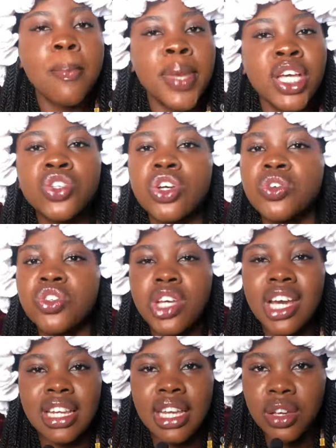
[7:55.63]
make sure you
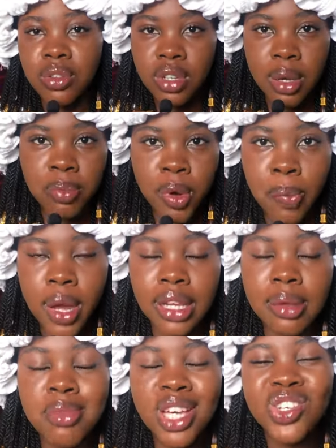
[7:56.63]
check the ingredient
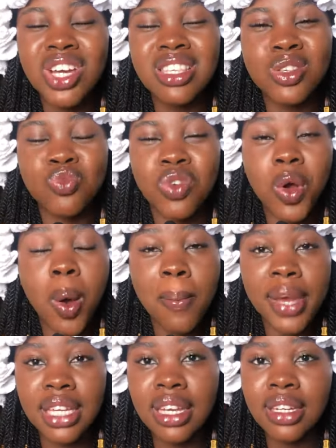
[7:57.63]
properly make sure it is
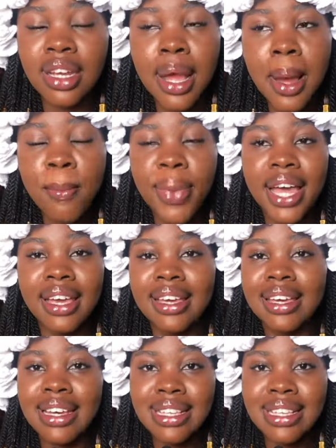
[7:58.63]
recommended by a